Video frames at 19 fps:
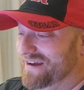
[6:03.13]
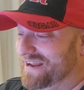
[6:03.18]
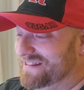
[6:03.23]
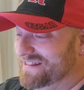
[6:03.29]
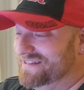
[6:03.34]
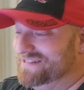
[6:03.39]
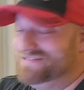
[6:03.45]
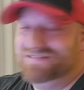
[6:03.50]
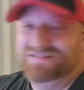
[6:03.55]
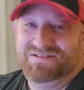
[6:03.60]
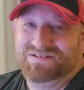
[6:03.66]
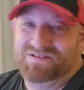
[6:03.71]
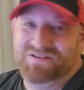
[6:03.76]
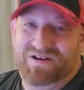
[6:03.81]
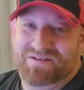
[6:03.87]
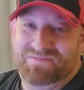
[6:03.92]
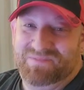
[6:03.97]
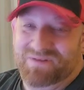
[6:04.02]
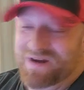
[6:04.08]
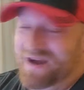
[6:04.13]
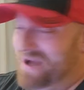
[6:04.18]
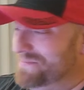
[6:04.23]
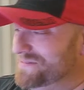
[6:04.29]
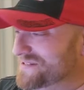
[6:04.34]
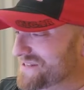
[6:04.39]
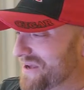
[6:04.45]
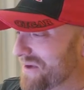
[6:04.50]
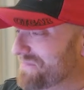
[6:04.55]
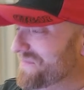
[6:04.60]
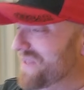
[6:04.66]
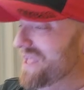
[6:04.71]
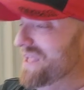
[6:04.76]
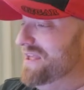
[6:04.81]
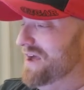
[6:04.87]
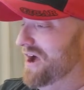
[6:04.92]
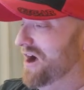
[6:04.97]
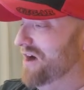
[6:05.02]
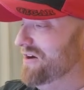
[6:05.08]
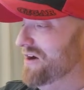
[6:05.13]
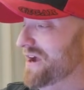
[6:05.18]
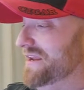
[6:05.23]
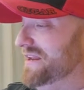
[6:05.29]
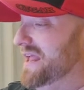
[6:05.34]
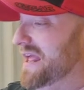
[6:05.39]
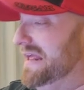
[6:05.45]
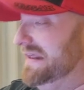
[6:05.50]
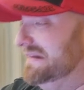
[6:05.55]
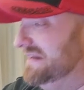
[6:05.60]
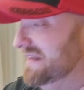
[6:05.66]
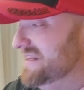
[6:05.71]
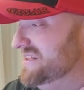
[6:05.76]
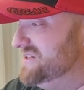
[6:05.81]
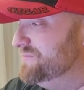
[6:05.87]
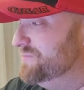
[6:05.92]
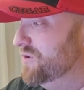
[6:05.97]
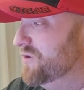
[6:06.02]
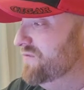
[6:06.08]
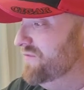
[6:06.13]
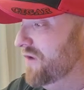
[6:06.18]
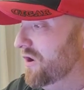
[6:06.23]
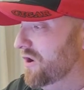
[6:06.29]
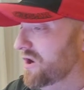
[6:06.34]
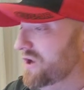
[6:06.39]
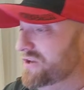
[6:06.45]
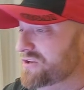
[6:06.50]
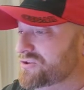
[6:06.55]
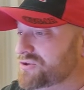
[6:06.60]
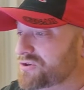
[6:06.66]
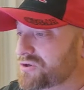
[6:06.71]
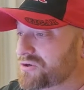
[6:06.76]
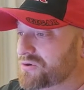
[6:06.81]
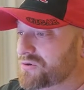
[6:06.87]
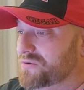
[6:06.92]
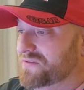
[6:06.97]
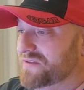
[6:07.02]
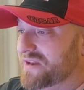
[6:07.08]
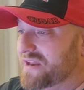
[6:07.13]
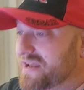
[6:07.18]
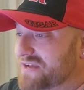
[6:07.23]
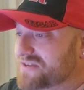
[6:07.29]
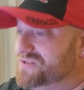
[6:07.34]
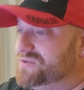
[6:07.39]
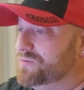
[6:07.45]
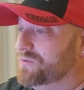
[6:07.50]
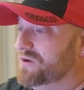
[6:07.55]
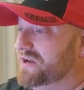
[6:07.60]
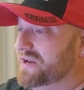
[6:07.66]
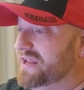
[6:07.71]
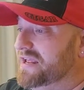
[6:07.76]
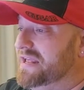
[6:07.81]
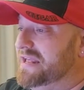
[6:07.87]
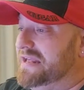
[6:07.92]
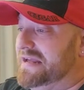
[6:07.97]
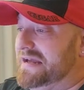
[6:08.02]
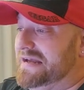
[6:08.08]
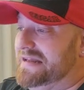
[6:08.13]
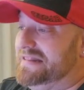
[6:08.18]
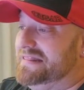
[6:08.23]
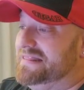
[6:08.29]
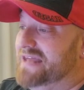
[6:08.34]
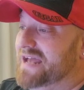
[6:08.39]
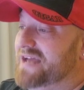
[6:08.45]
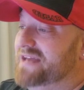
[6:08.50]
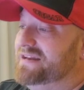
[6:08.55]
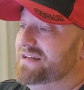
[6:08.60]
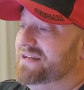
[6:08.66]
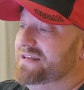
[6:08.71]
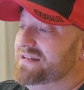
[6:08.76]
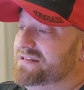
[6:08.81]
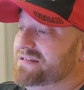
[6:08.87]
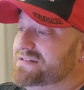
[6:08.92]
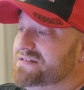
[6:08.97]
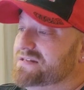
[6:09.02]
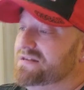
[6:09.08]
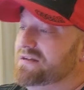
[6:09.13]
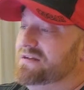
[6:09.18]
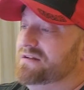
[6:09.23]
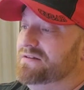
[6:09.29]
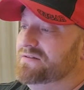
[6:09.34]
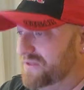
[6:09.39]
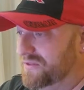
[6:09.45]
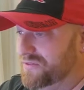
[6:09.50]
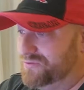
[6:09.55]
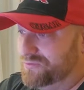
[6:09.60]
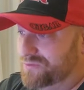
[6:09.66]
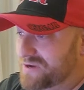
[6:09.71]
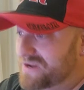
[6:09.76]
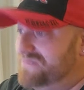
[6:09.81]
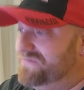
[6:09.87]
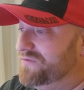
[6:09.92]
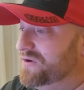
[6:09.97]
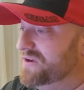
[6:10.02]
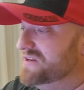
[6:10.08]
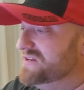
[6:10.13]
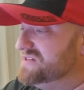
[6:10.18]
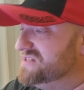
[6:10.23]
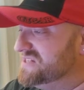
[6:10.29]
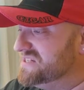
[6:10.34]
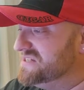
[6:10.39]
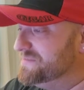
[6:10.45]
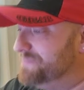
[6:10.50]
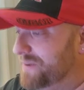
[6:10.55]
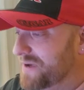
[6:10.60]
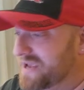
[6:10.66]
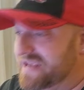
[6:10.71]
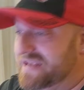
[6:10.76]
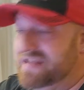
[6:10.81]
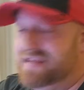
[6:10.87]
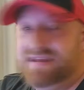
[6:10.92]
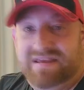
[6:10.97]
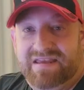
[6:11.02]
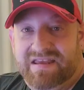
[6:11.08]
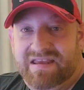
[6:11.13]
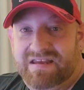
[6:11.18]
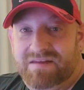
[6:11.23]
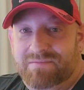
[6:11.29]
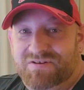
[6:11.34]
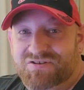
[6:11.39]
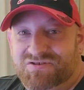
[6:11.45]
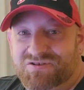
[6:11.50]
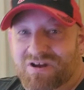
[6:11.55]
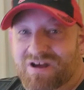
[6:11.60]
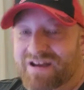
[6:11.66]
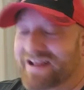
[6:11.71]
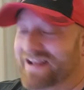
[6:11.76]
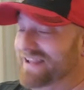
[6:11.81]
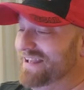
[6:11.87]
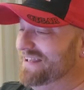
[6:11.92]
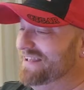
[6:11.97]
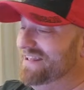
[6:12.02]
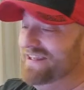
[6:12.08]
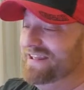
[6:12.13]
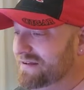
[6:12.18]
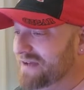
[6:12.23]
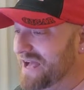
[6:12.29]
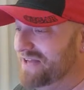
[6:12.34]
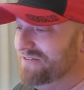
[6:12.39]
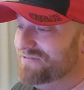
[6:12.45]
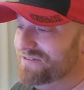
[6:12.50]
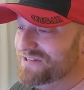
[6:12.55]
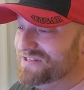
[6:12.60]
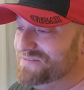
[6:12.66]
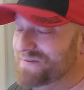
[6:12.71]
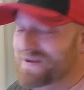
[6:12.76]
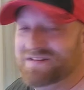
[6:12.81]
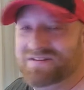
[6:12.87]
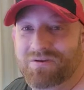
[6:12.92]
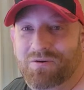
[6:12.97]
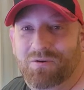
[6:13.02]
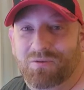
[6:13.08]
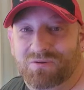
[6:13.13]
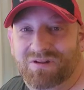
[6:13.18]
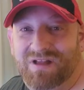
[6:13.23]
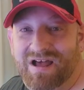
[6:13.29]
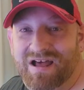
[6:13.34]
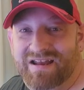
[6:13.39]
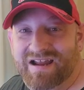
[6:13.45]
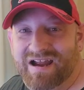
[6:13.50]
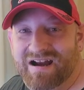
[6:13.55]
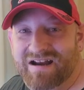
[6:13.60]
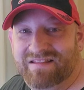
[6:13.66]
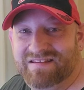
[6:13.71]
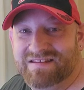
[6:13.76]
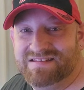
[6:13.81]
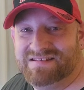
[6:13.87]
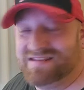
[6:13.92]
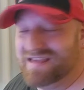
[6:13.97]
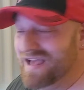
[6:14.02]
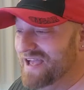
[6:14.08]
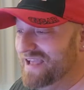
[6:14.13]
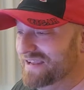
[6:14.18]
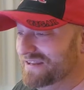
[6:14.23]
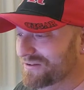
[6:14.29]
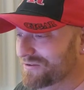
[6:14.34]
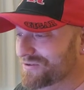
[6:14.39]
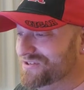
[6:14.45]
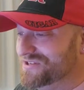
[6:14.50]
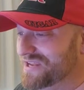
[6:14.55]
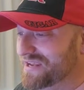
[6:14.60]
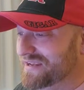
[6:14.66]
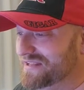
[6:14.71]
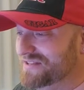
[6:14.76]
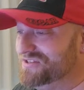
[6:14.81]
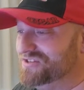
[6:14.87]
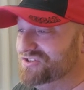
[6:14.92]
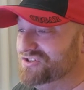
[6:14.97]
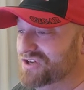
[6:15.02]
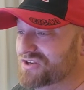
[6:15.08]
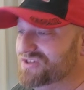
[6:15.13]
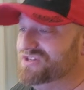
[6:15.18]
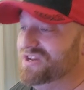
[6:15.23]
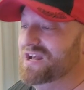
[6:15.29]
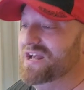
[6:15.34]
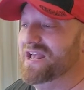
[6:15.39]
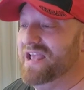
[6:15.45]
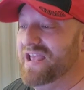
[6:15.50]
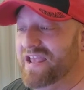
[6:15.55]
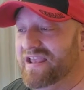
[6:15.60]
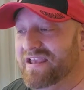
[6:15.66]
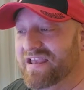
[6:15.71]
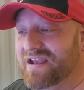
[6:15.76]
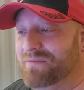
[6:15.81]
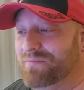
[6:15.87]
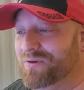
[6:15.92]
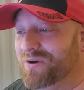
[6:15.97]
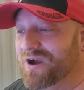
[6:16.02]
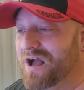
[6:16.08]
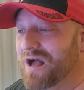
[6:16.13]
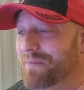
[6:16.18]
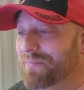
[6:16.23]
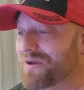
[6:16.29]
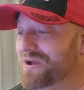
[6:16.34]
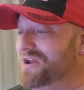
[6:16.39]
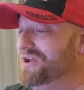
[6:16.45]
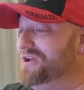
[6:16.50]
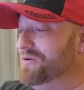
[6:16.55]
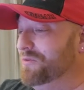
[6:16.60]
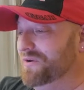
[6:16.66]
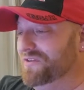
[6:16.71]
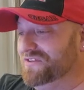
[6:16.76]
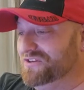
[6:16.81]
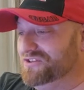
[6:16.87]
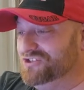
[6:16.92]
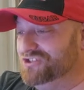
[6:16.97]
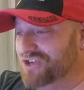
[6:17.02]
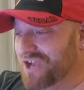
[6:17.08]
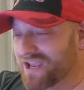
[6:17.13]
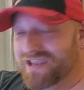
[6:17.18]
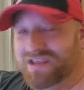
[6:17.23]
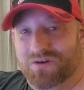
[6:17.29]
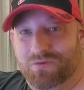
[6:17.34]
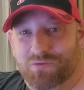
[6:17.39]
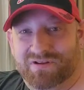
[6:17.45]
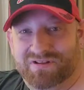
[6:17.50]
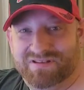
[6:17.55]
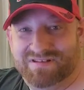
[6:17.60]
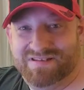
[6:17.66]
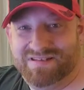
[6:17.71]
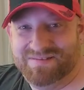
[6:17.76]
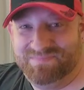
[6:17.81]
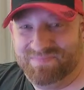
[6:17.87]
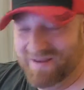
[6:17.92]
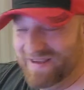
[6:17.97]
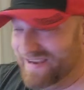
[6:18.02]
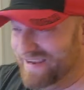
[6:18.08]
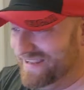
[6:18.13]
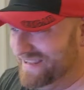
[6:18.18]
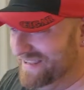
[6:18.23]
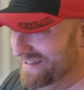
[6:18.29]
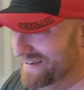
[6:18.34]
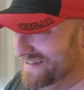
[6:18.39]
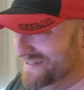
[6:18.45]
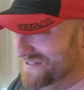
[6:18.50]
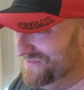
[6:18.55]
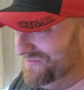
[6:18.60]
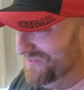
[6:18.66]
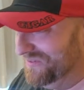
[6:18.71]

her. I think she's a great prop. So, all right, let's move on to the next one, and that is the three foot spike animatronic. I don't expect a whole lot out of this guy. It looks like it's just a hanging prop with a giant wooden spike in his